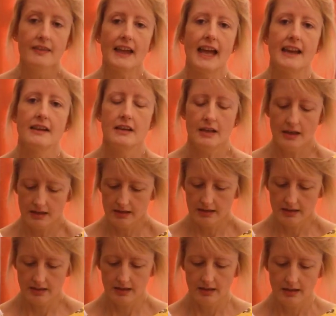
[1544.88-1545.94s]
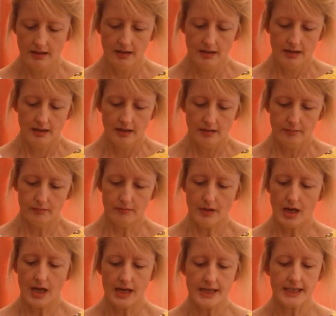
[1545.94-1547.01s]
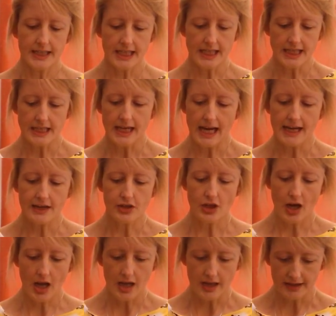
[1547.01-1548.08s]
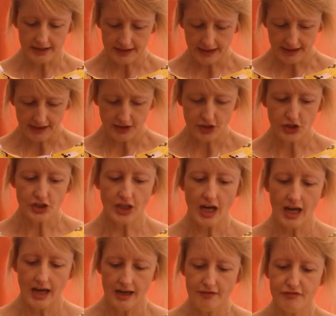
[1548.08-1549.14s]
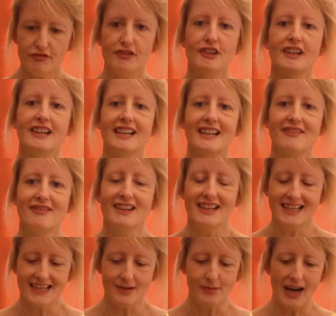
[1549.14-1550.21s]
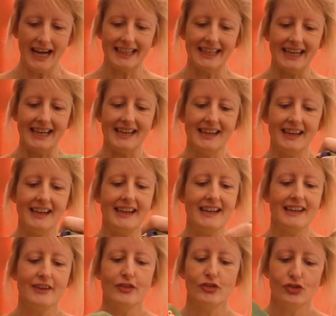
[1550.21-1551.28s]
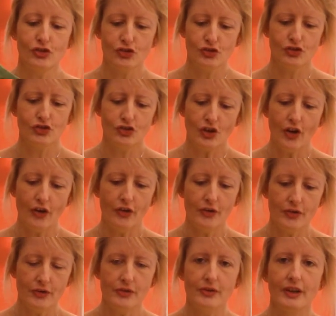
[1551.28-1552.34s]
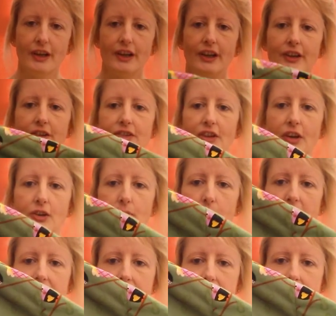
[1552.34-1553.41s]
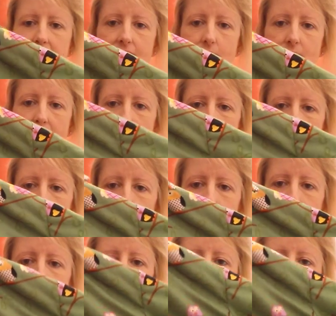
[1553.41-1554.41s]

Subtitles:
Then my teenage earthling shirt, really, really wacky. He is so pleased with it.